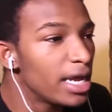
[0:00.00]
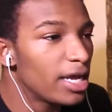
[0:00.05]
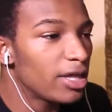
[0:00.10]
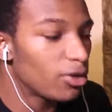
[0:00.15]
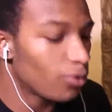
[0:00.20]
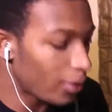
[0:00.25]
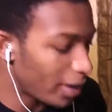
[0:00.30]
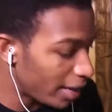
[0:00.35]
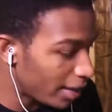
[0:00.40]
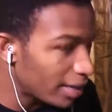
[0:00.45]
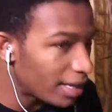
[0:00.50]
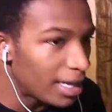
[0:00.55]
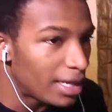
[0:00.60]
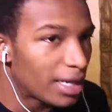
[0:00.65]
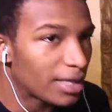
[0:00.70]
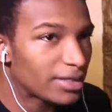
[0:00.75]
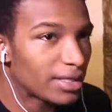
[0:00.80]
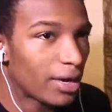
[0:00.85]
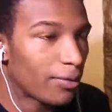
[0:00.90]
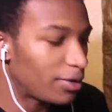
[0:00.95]
Either way,
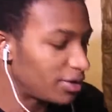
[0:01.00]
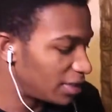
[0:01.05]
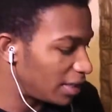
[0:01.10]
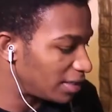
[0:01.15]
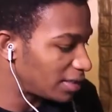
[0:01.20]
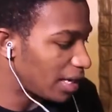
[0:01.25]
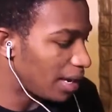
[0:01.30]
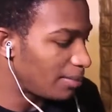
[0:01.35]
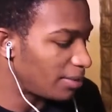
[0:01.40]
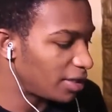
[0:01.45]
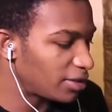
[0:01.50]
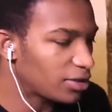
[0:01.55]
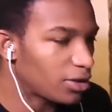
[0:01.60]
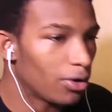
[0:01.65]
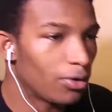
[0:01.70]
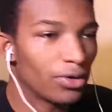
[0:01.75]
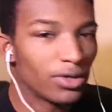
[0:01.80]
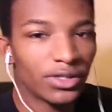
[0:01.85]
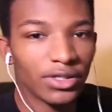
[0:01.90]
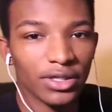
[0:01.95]
let's not waste any time, let's
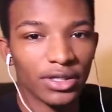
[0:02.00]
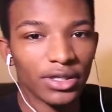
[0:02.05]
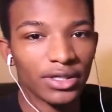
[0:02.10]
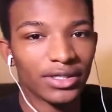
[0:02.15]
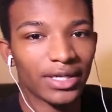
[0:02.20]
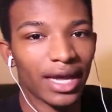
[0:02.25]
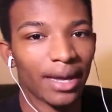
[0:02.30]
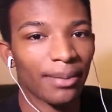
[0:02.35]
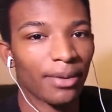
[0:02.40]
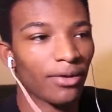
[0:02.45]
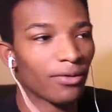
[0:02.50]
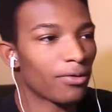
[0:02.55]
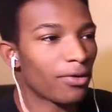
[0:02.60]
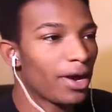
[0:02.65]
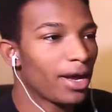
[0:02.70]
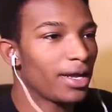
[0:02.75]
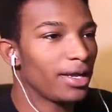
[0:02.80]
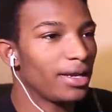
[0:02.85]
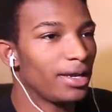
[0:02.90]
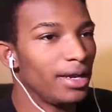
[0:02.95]
go into the segment
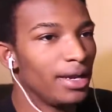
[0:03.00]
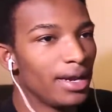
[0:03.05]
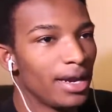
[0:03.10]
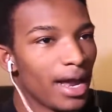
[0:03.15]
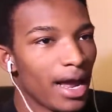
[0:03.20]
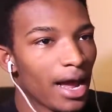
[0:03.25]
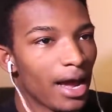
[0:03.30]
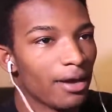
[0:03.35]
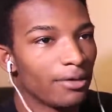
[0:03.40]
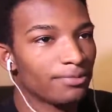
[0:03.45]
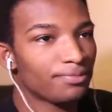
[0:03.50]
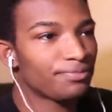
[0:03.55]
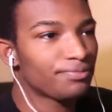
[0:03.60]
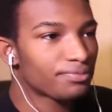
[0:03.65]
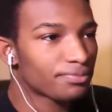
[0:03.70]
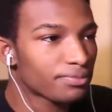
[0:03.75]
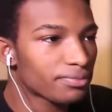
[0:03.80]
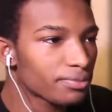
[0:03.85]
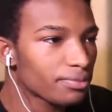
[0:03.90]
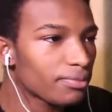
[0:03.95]
right now.
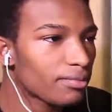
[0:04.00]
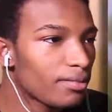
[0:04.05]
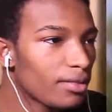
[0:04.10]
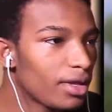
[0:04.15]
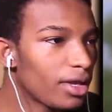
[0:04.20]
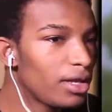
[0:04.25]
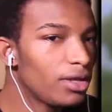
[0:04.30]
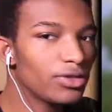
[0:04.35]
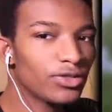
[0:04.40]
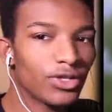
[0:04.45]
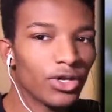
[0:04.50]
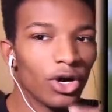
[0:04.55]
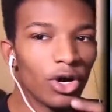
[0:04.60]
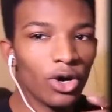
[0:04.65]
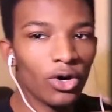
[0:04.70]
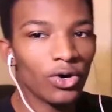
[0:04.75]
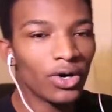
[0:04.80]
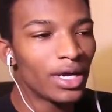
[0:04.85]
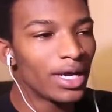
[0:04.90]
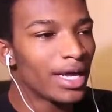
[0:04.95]

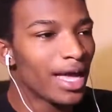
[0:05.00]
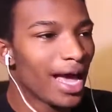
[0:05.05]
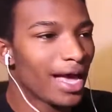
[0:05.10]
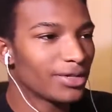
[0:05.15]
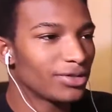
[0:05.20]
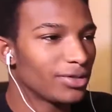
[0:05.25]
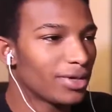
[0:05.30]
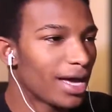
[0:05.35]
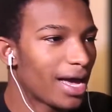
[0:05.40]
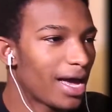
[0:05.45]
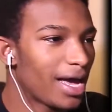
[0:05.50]
So, as you